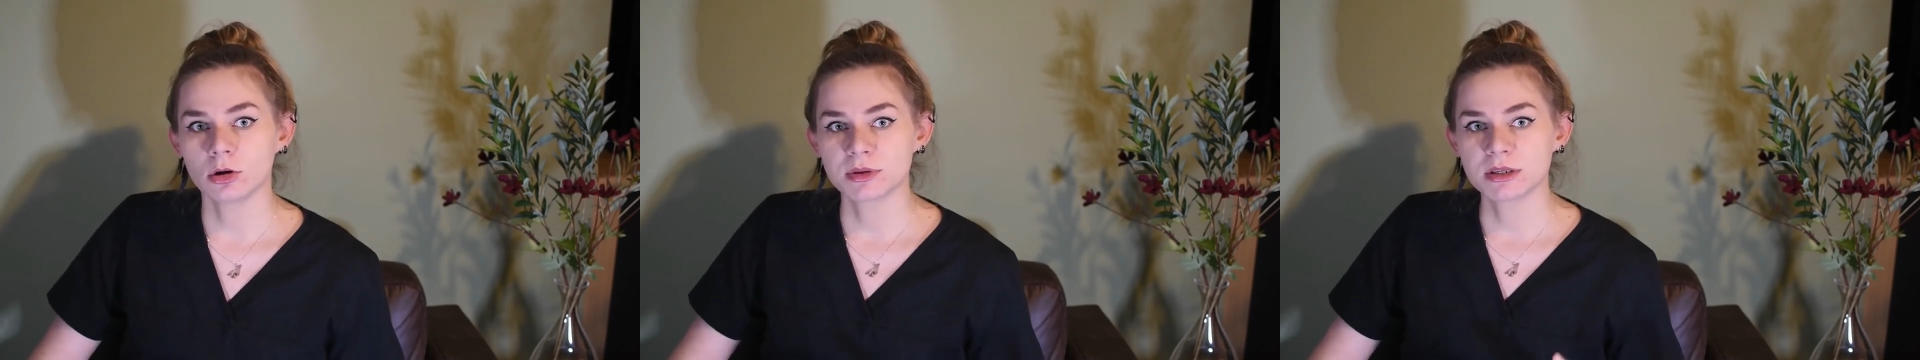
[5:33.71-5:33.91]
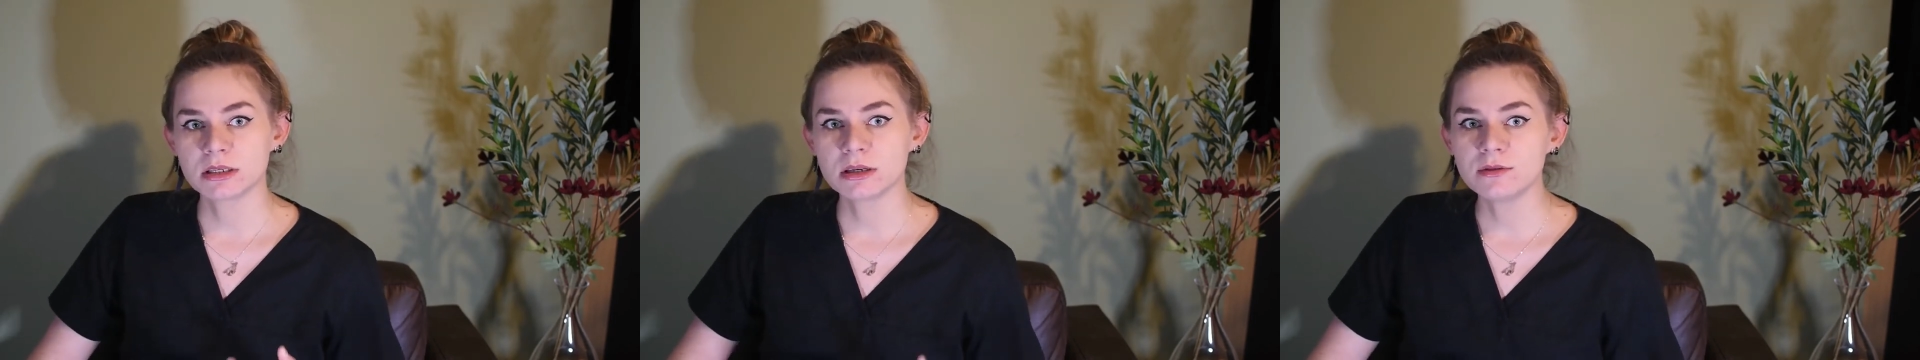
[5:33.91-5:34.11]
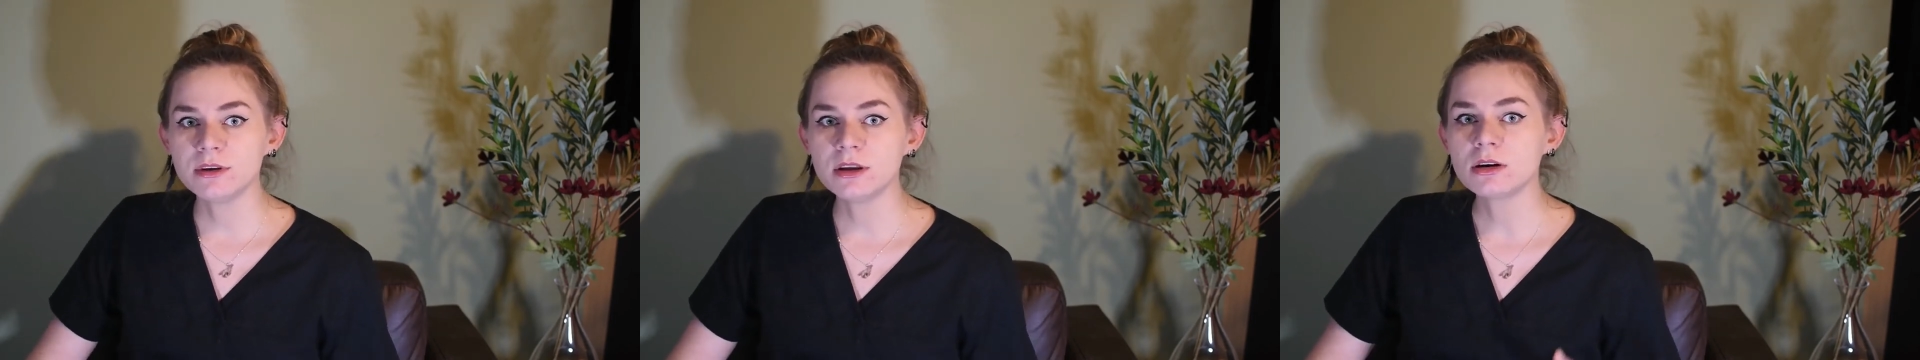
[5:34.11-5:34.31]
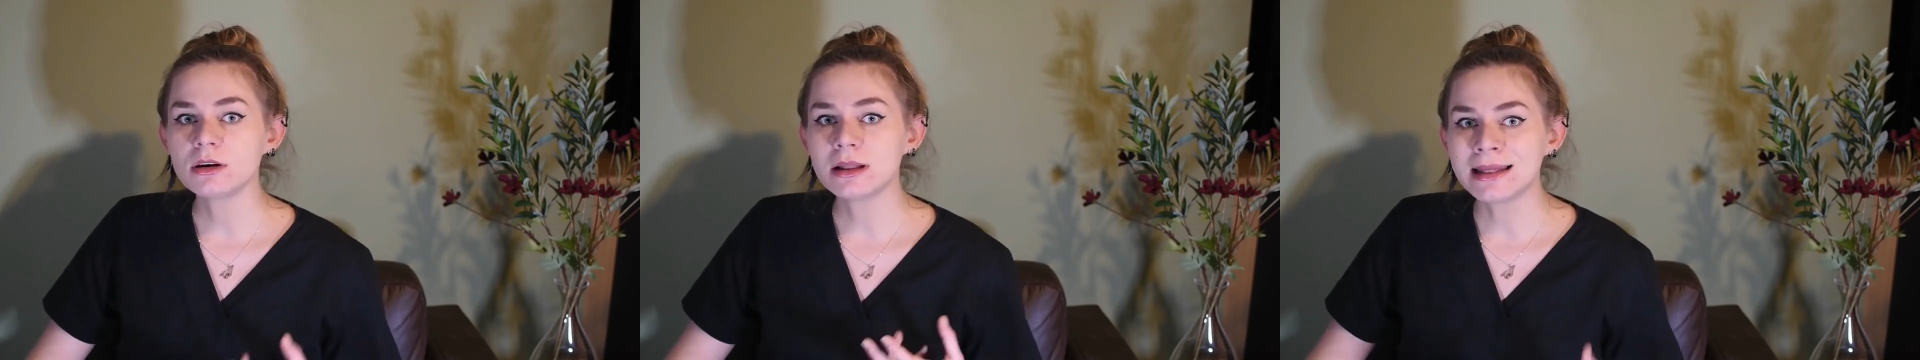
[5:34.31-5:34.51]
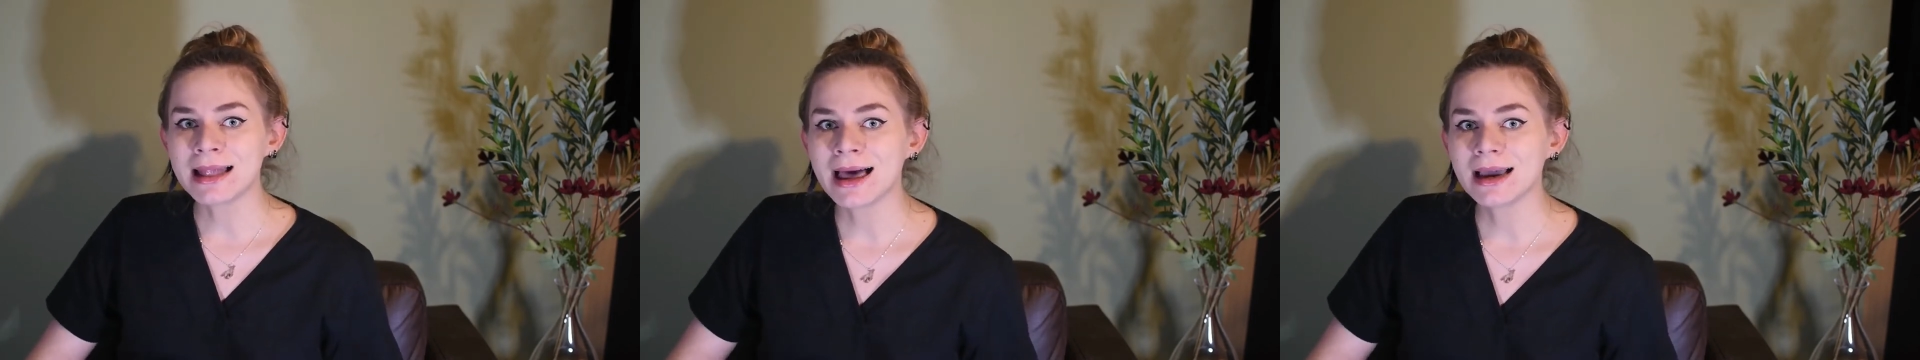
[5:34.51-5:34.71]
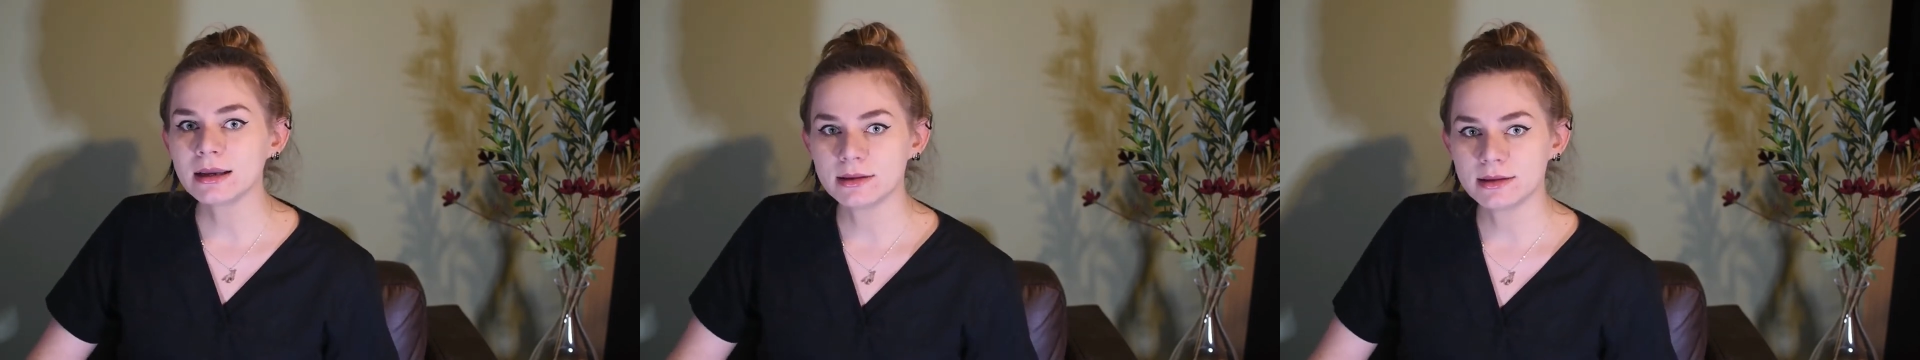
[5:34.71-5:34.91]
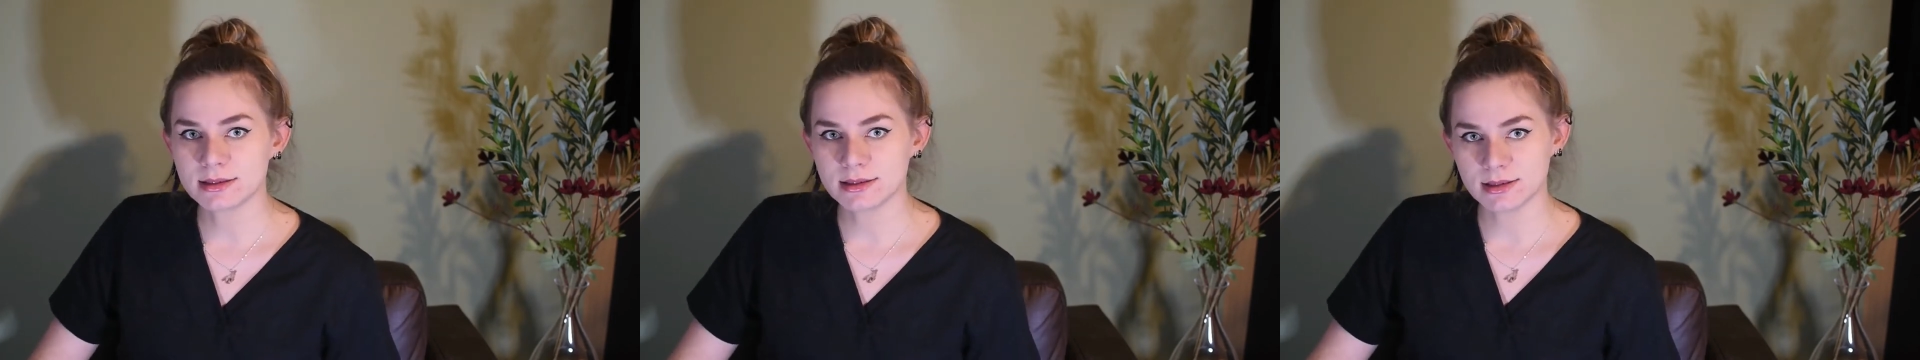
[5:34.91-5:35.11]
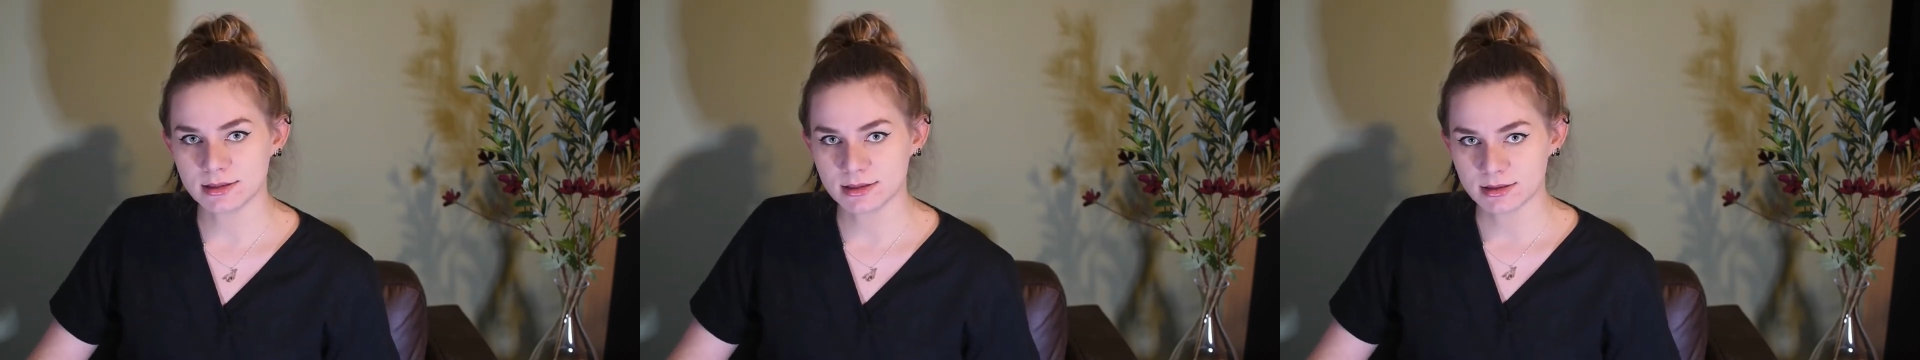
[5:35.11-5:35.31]
severe lung
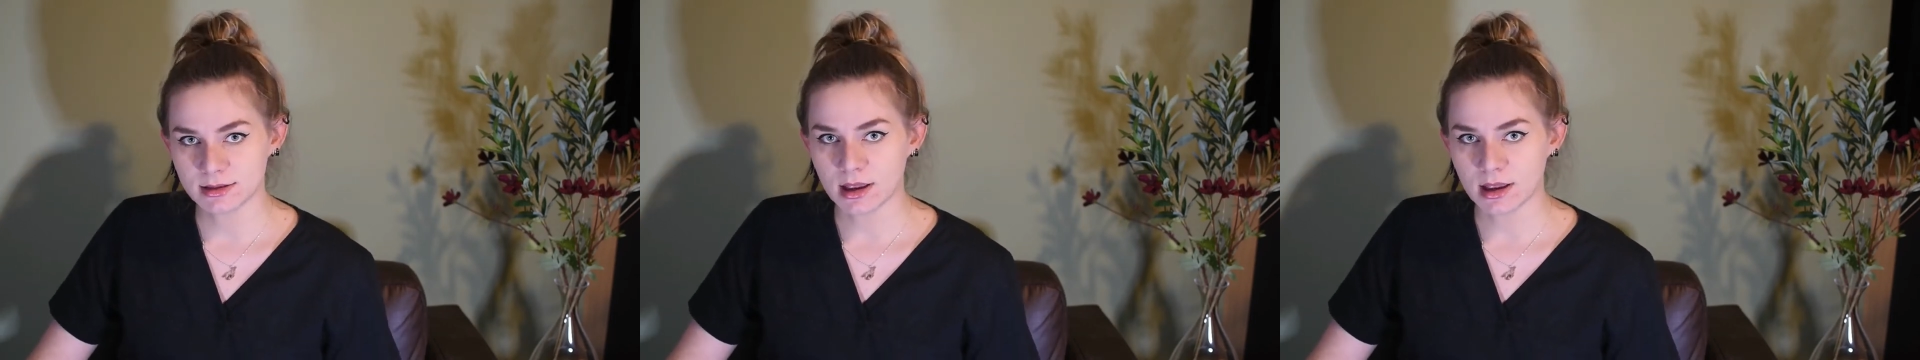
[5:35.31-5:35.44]
disease